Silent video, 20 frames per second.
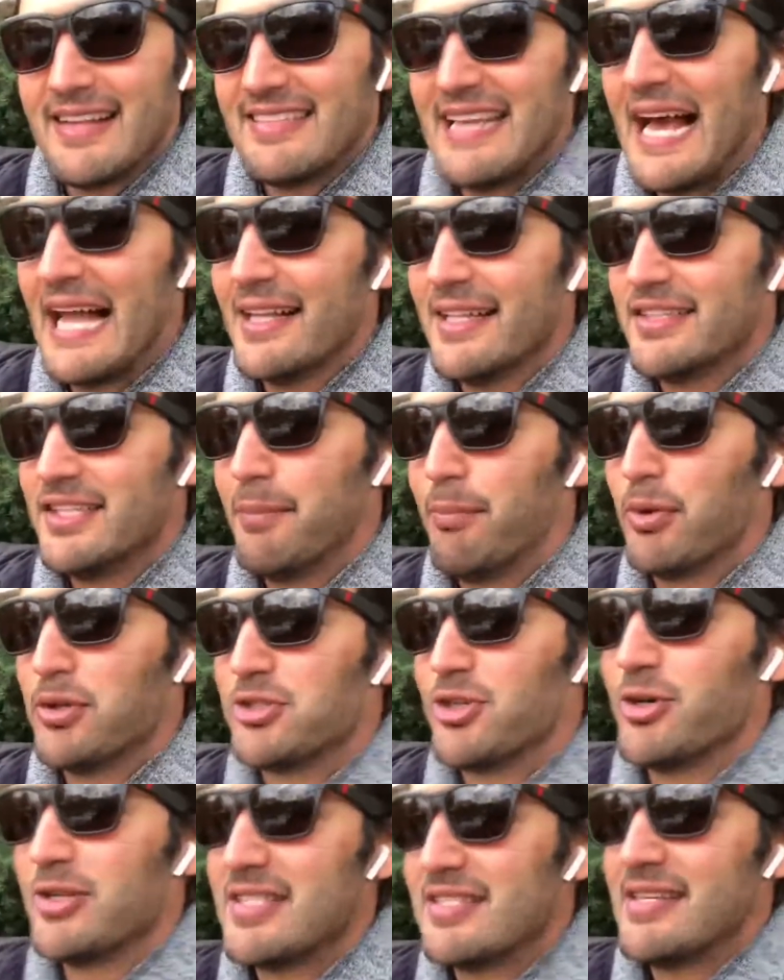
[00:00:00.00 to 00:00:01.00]
As Alan de
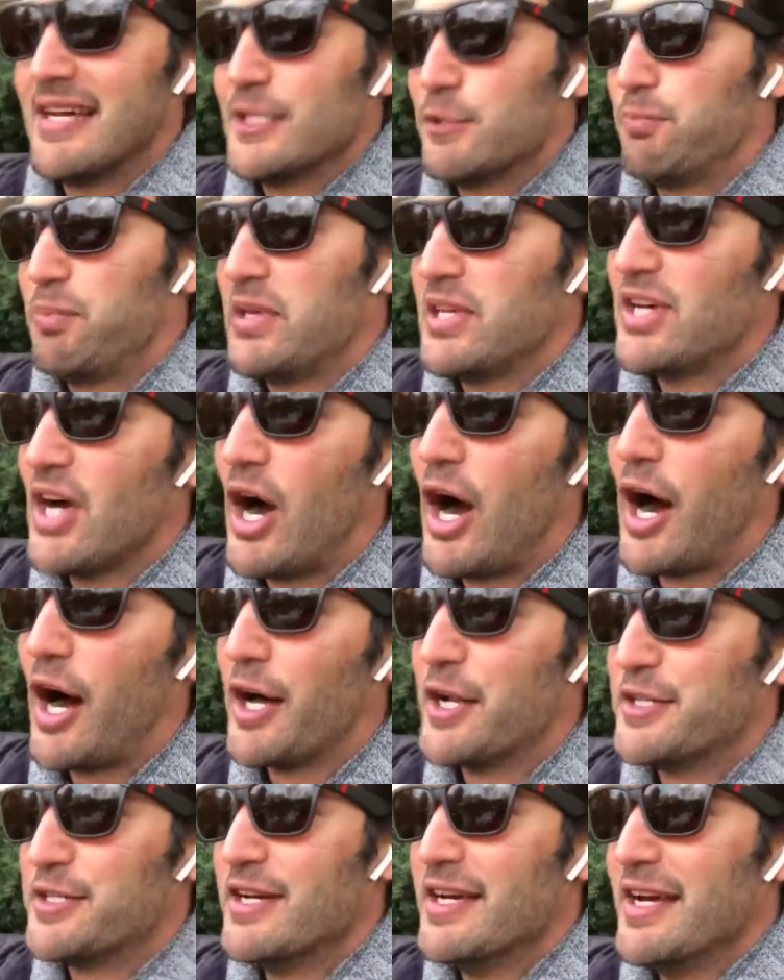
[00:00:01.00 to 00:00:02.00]
Botton says,
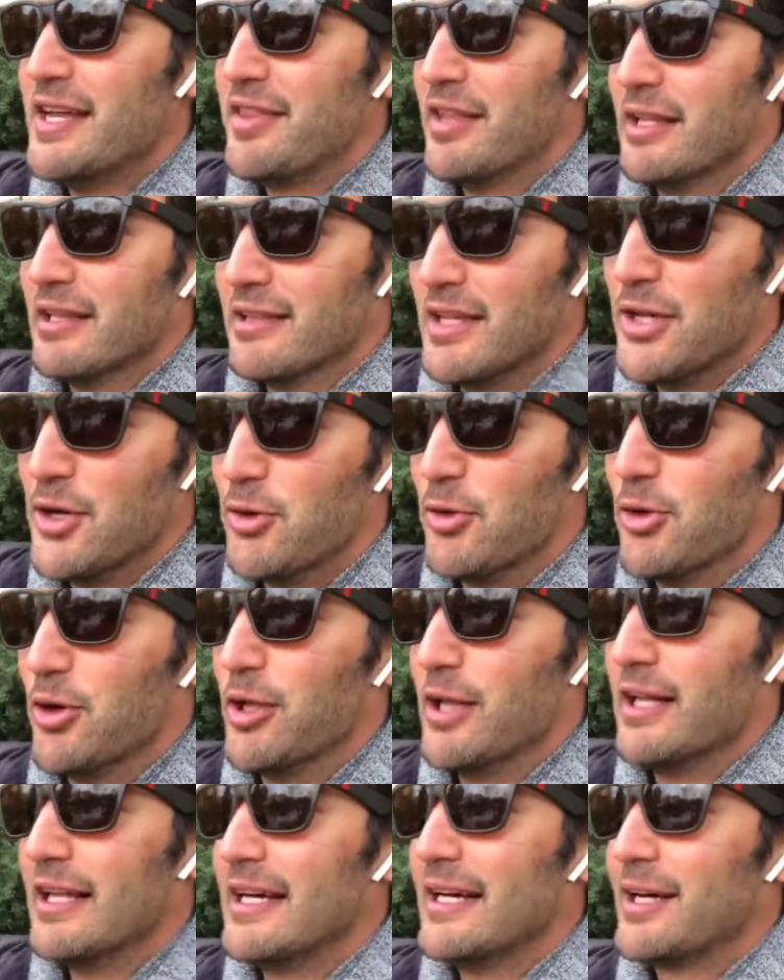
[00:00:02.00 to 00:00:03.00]
beyond the
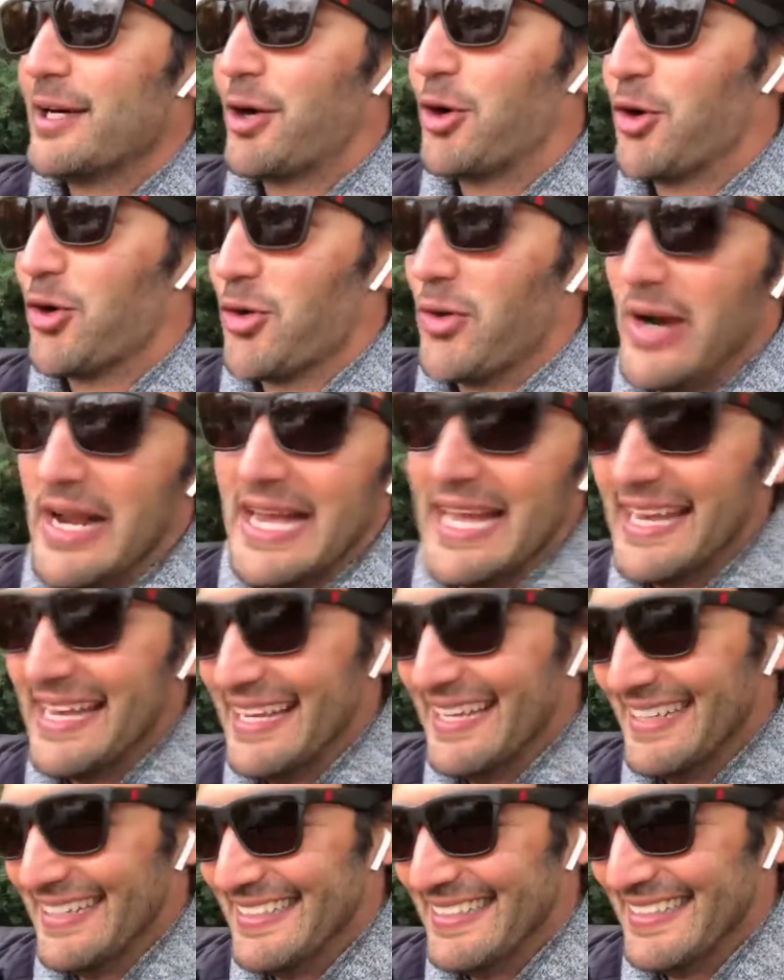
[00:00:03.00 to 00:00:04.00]
literal grid.